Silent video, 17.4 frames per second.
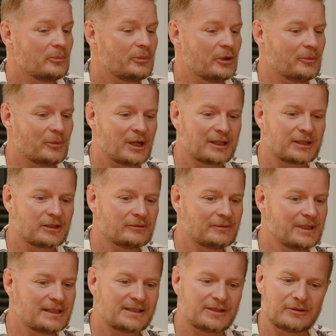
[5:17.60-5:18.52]
But my
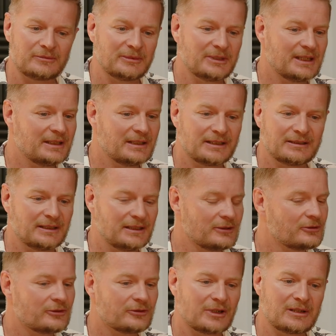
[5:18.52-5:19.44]
career took me in an
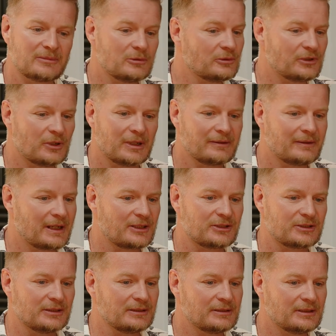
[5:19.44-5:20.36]
incredible
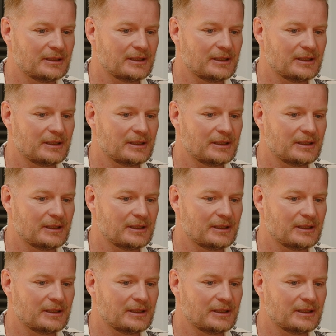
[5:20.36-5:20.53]
direction.